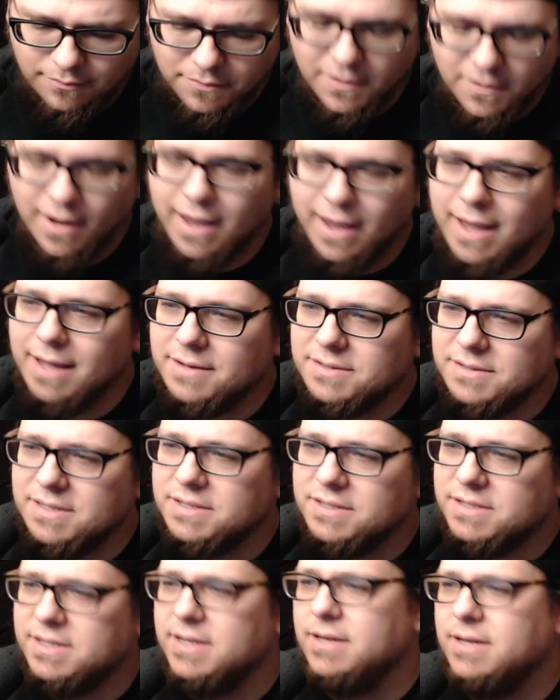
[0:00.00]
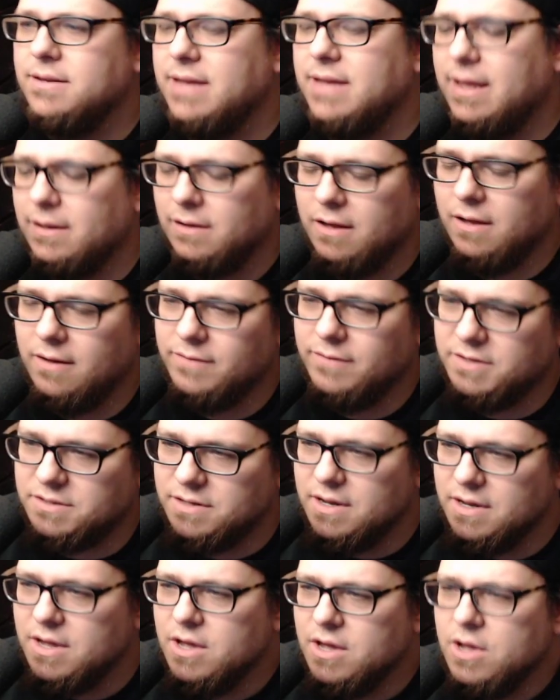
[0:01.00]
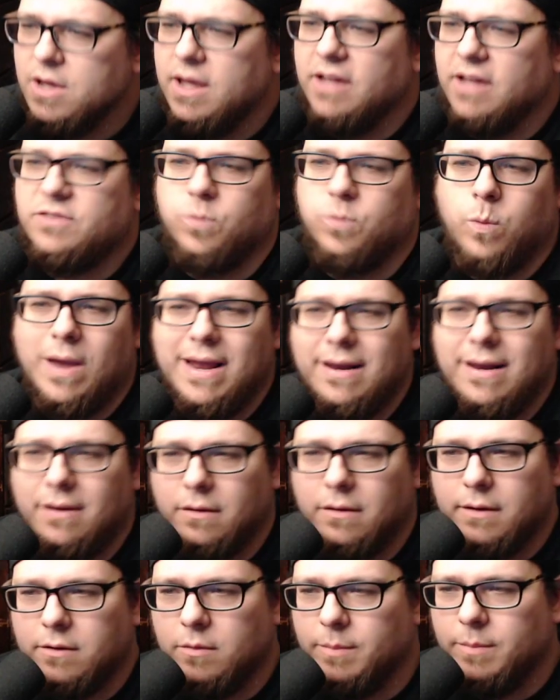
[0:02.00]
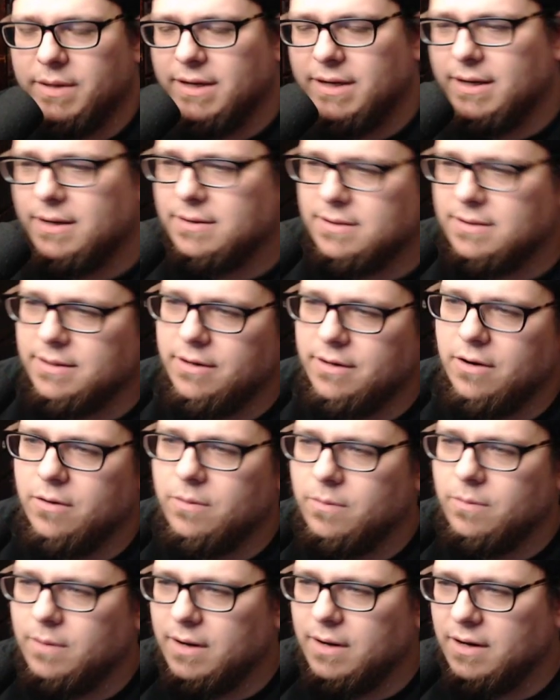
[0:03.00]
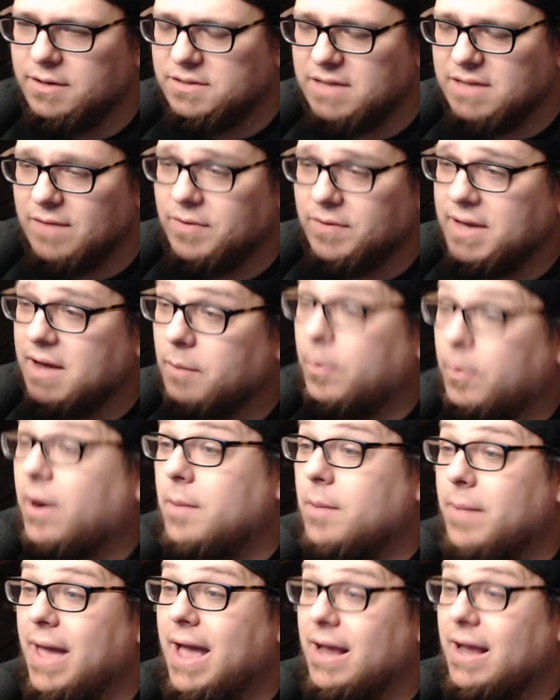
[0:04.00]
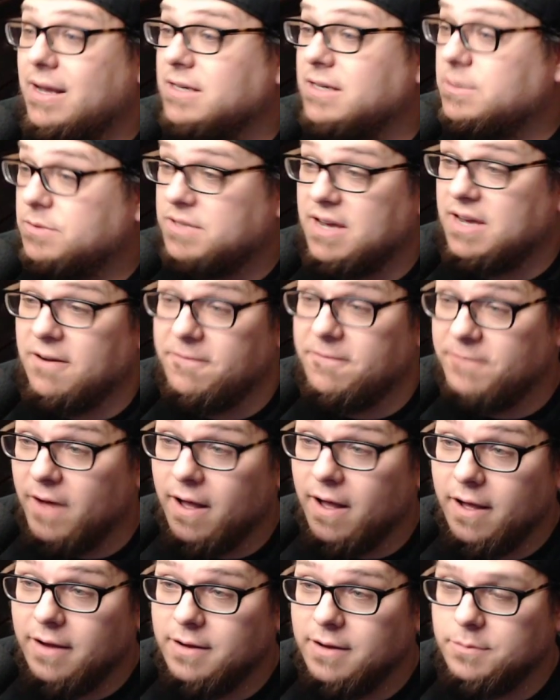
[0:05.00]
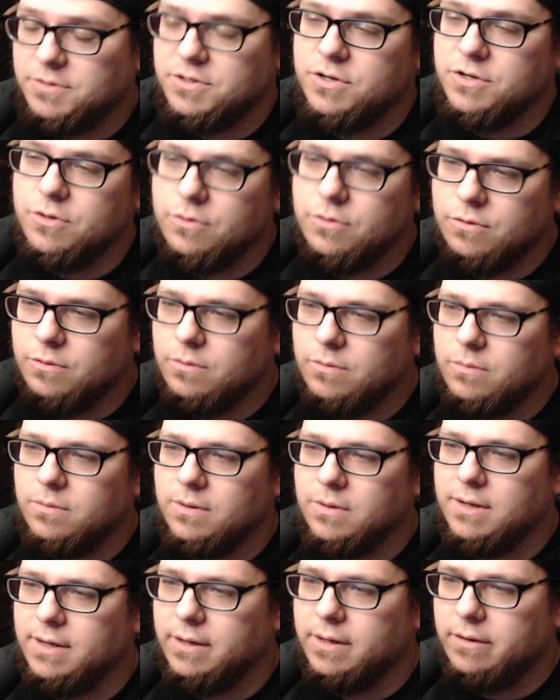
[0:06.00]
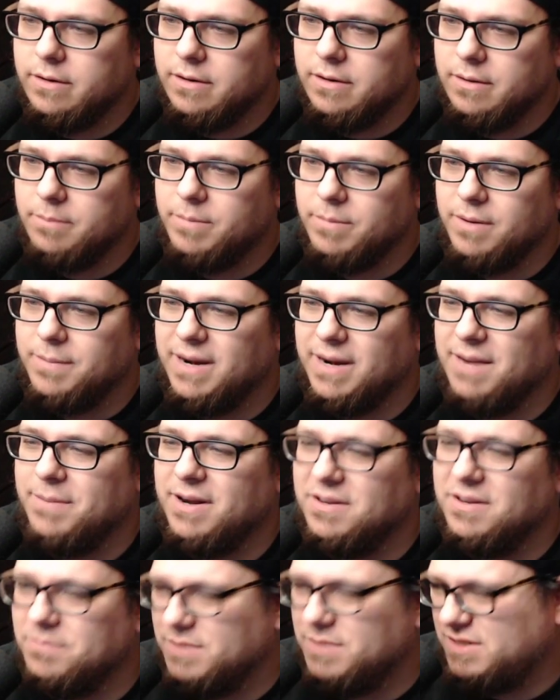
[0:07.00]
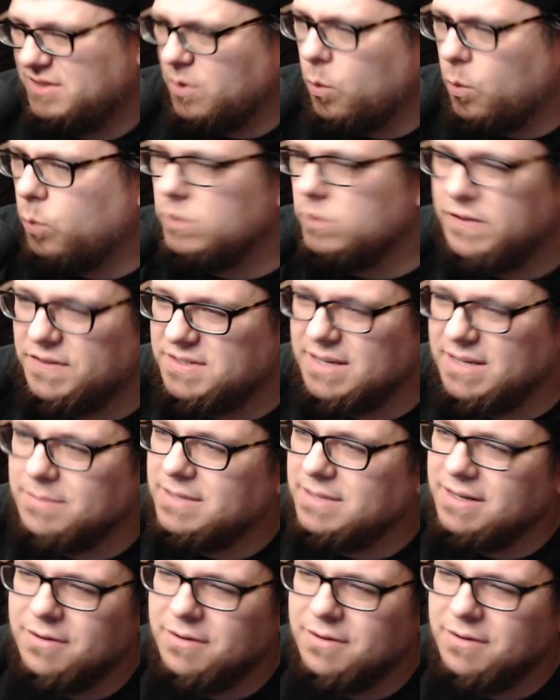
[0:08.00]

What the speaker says: And since then, that love it's waned a little bit. 7 kind of brought it back because it was kind of fun, it was new, but it was old at the same,